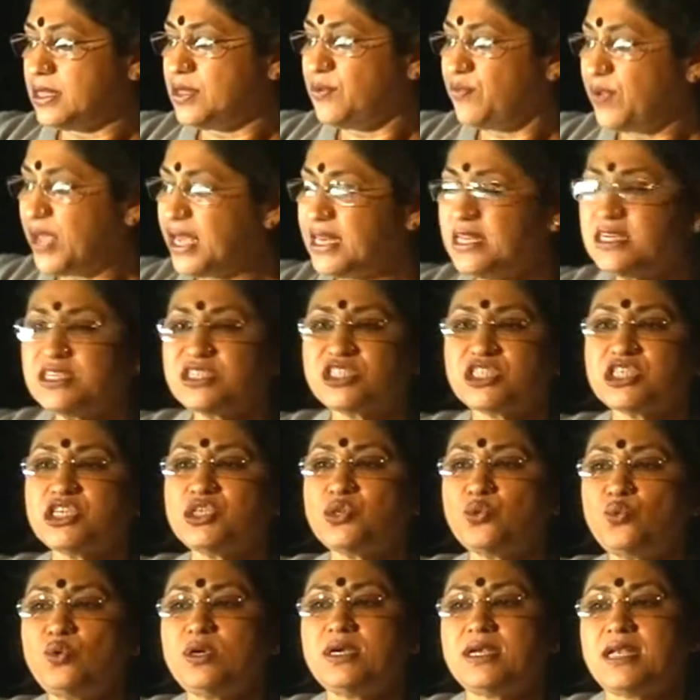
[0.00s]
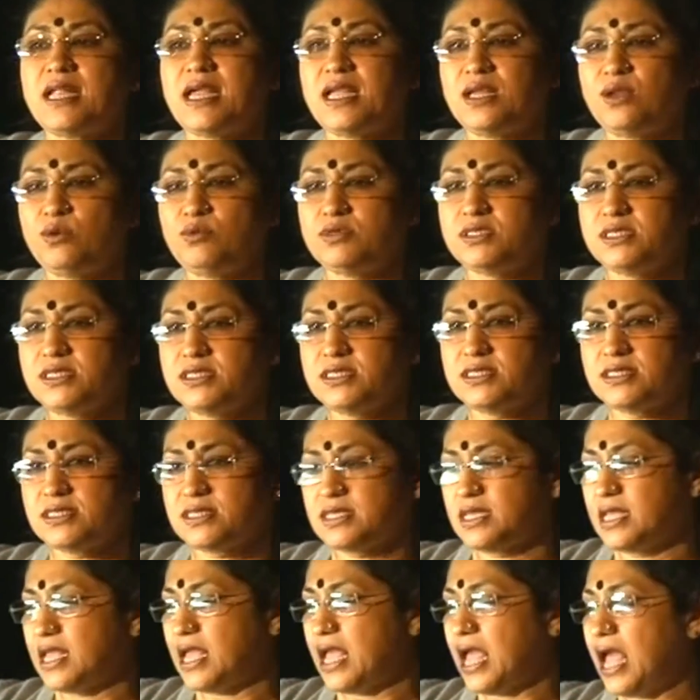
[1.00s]
the various scheduled
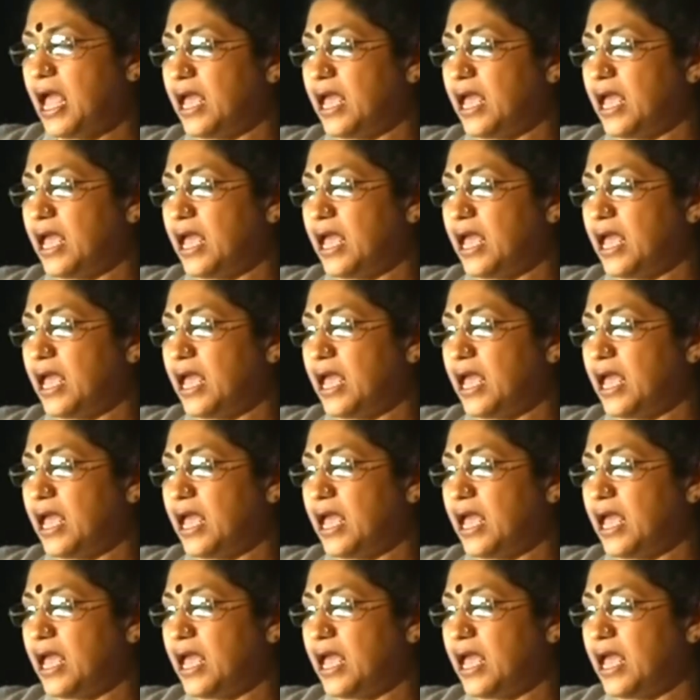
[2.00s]
languages,